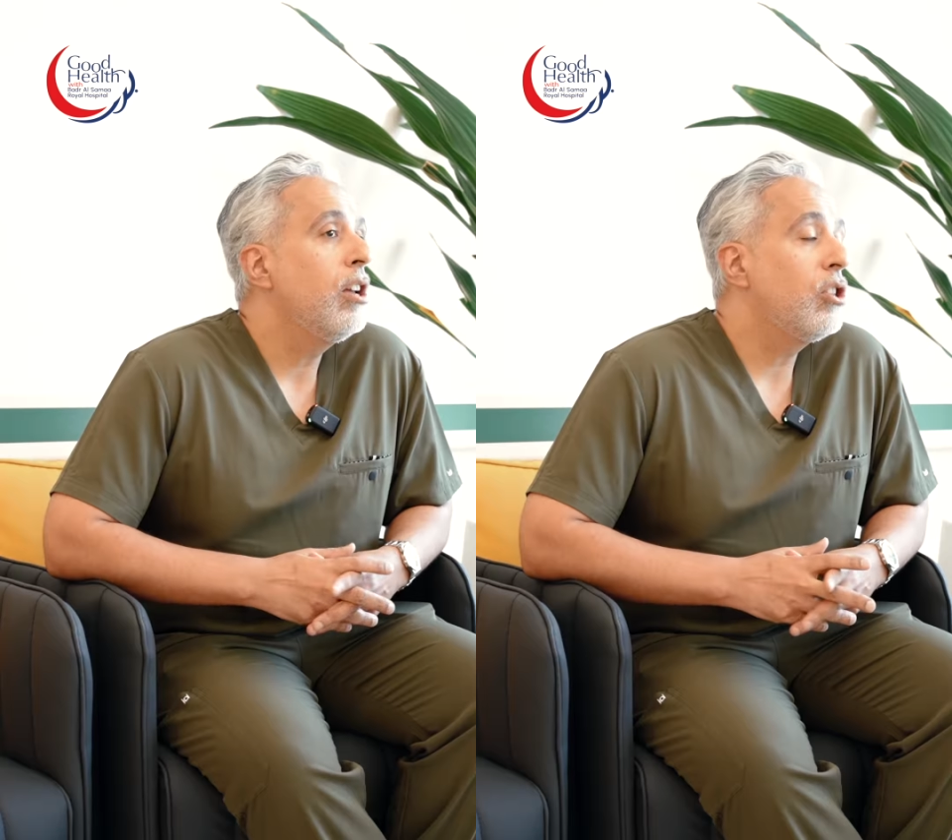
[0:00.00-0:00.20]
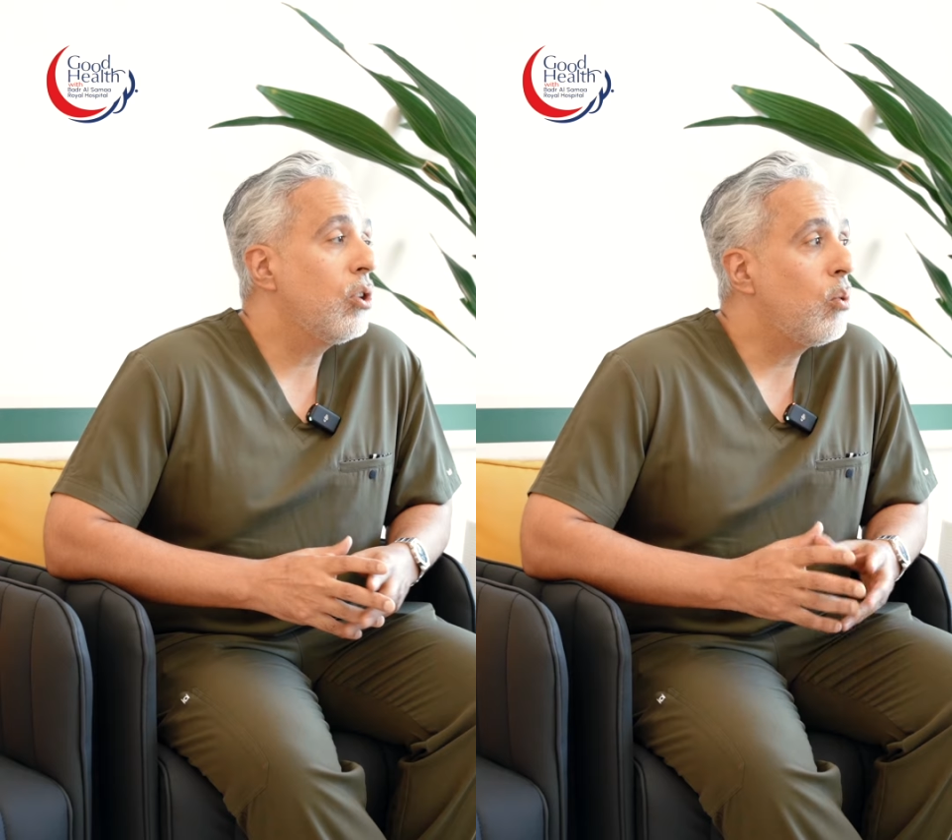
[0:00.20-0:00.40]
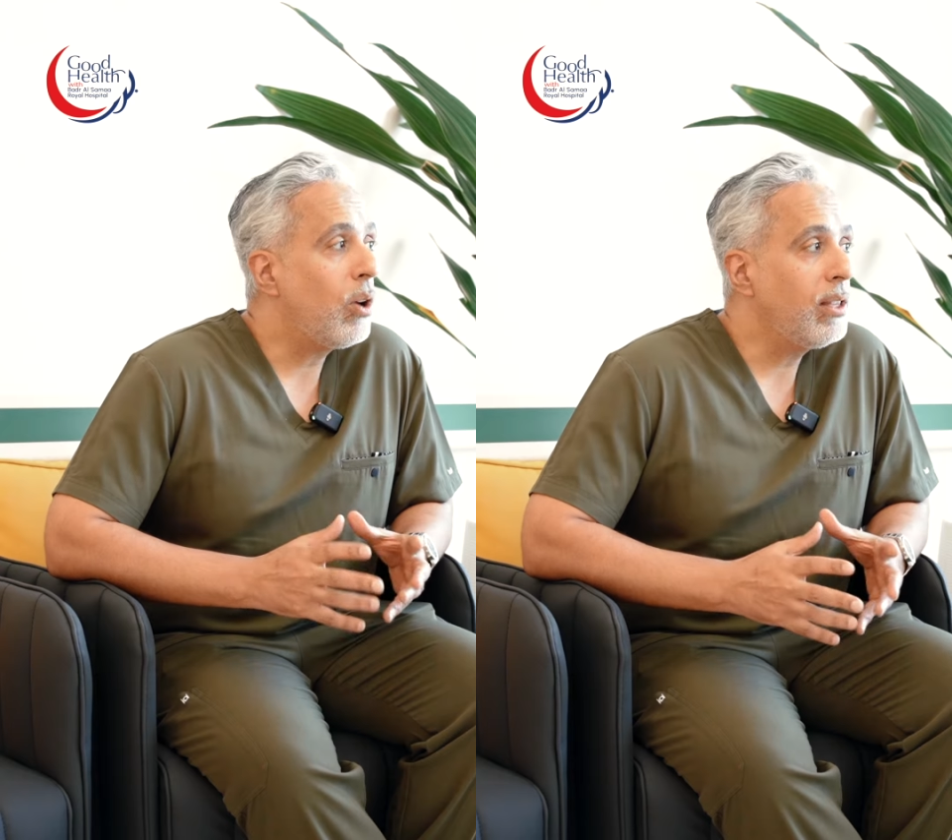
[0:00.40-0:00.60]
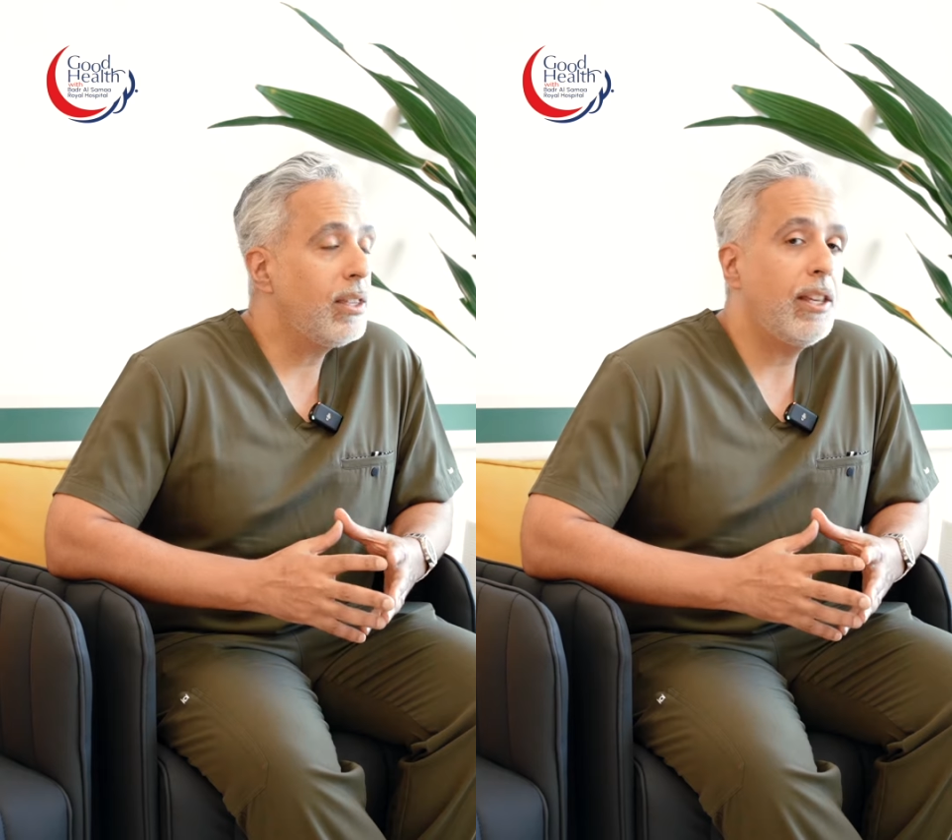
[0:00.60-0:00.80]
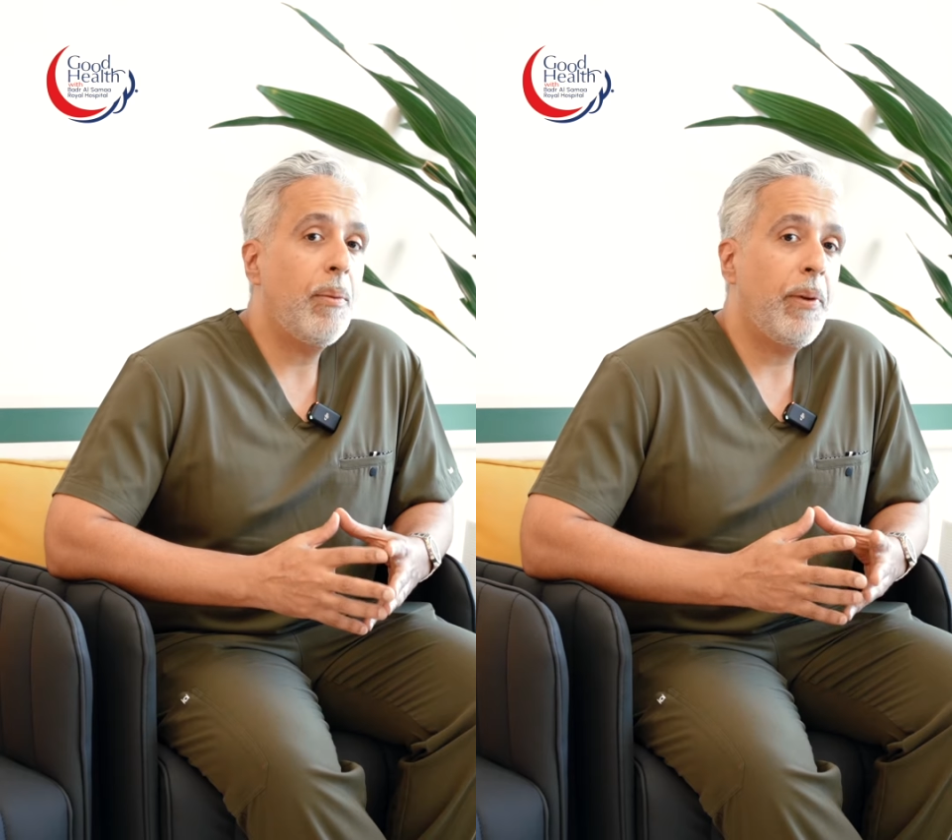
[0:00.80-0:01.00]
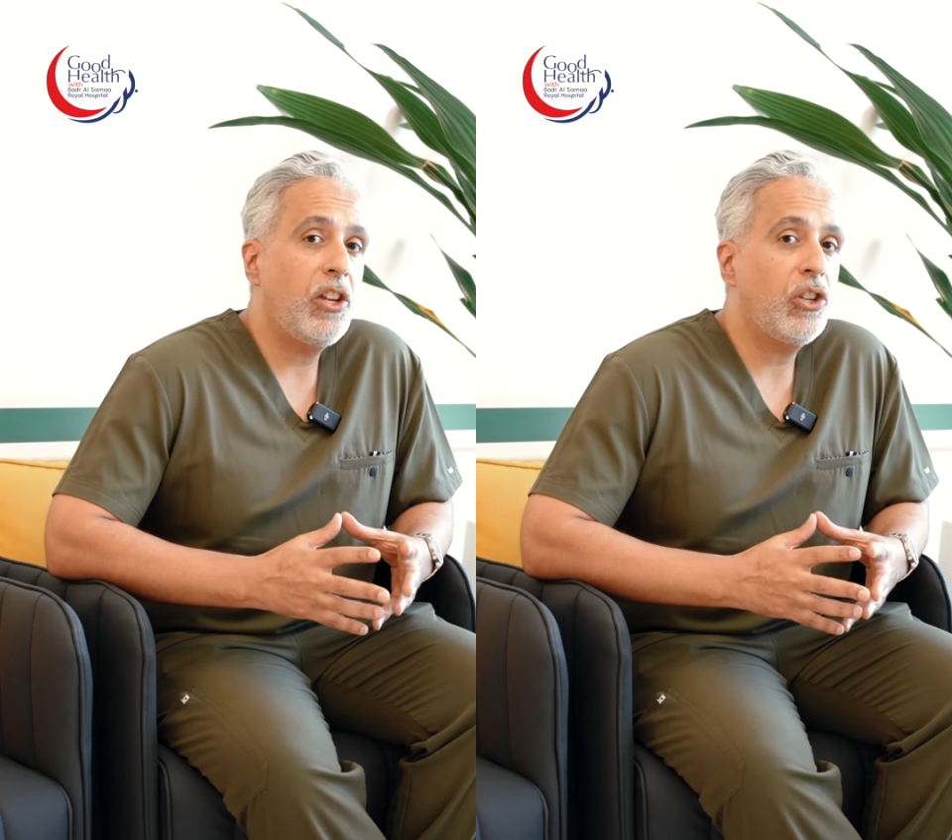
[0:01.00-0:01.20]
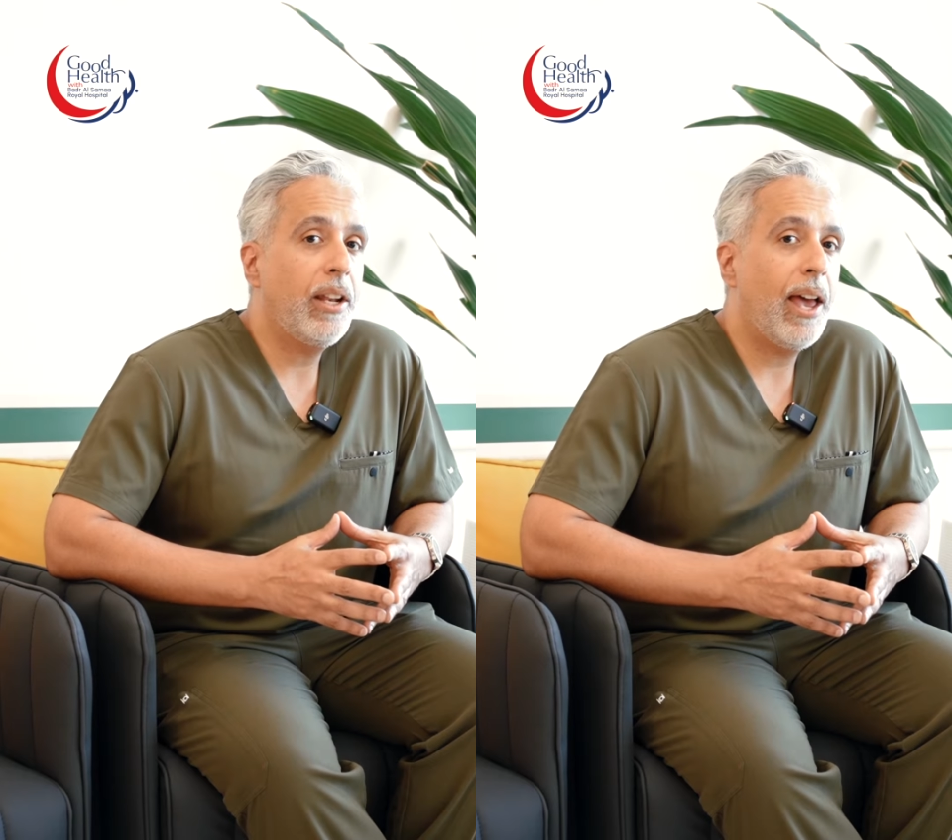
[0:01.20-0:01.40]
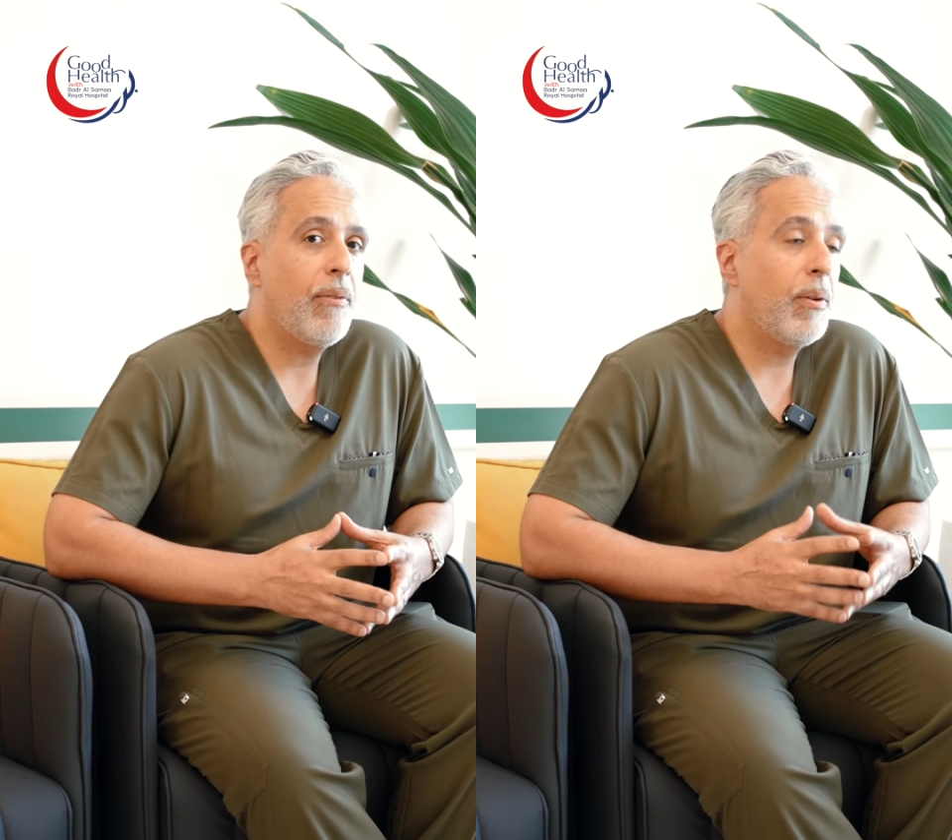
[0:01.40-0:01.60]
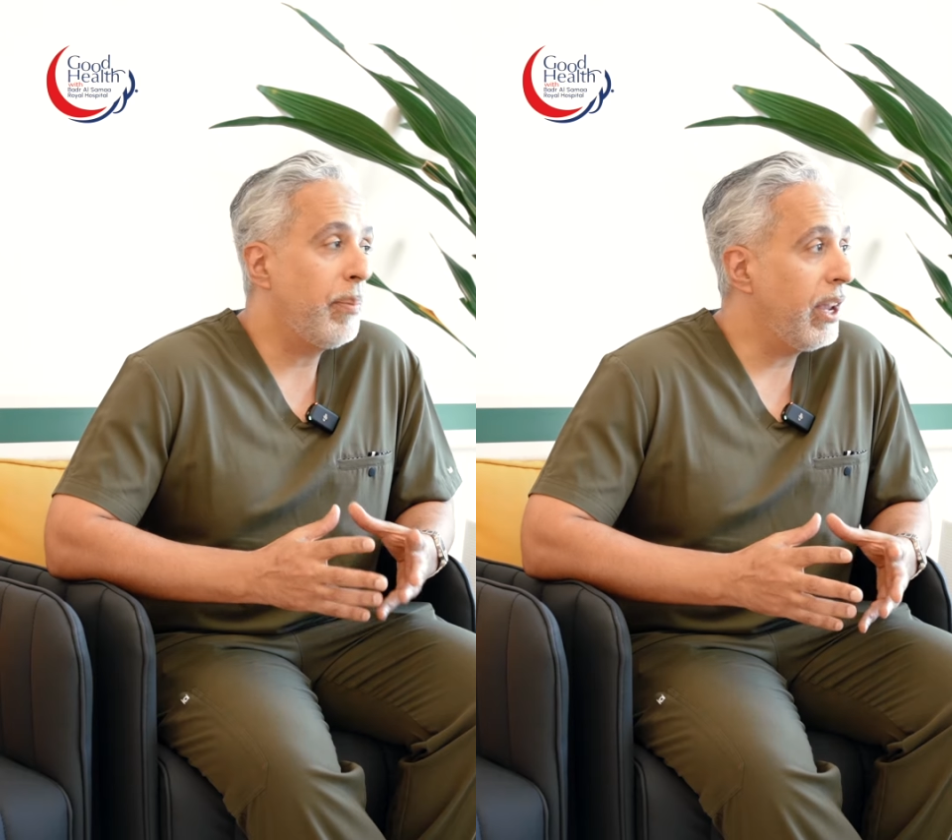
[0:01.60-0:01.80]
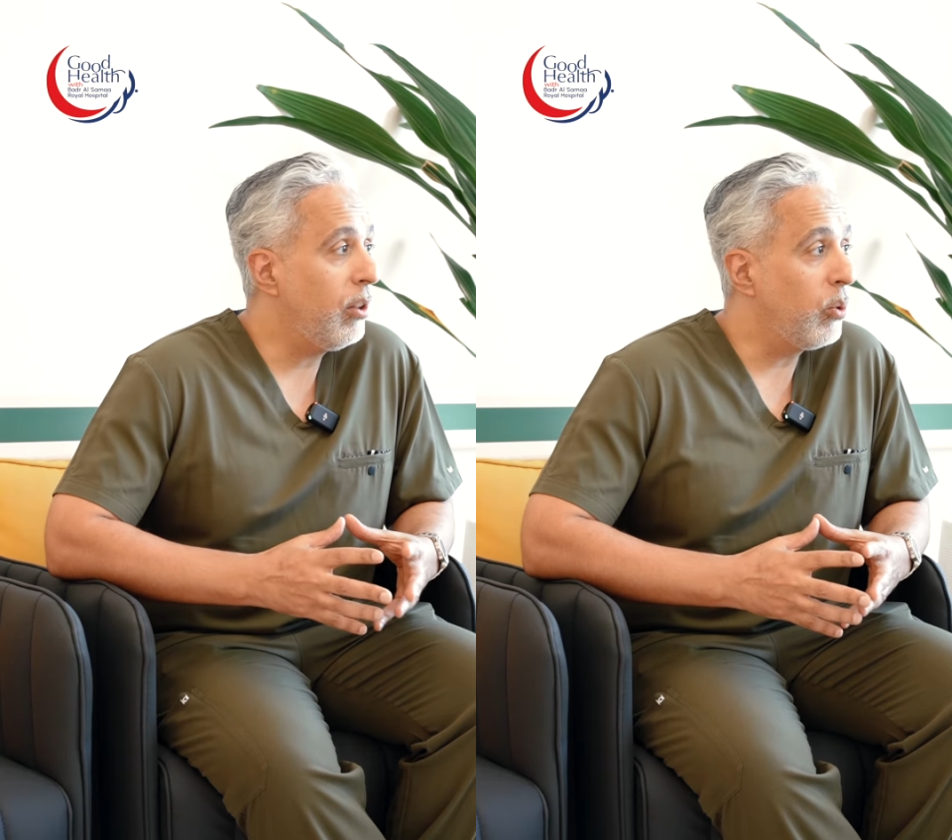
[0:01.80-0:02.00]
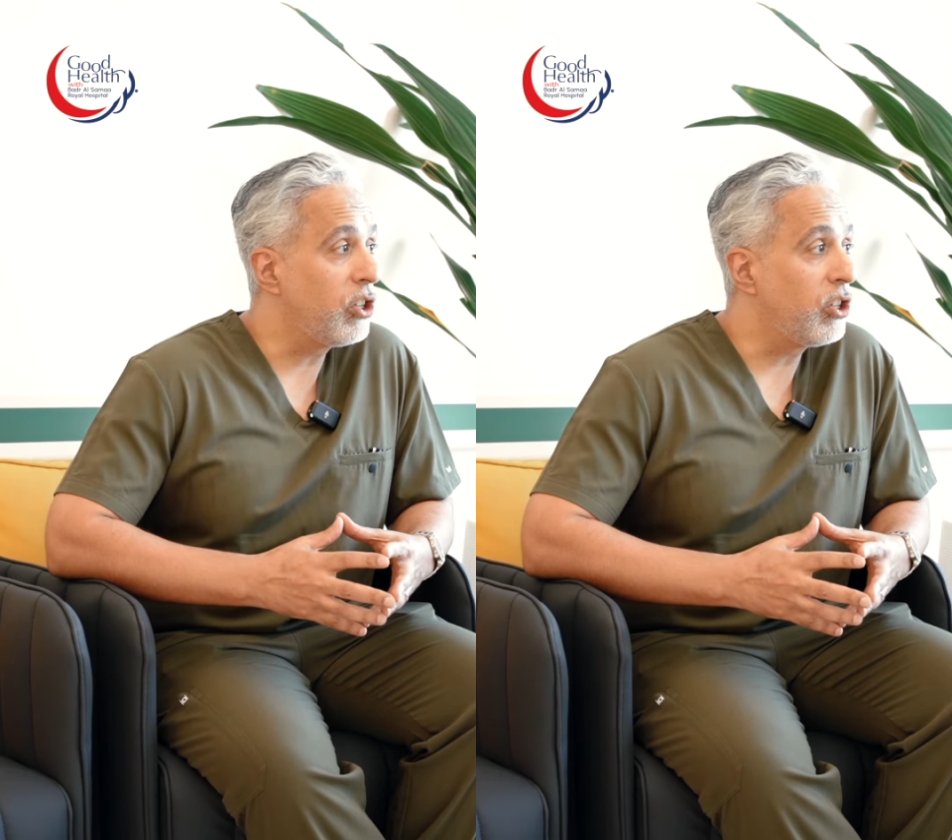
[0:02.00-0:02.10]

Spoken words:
So once the patient have a pain,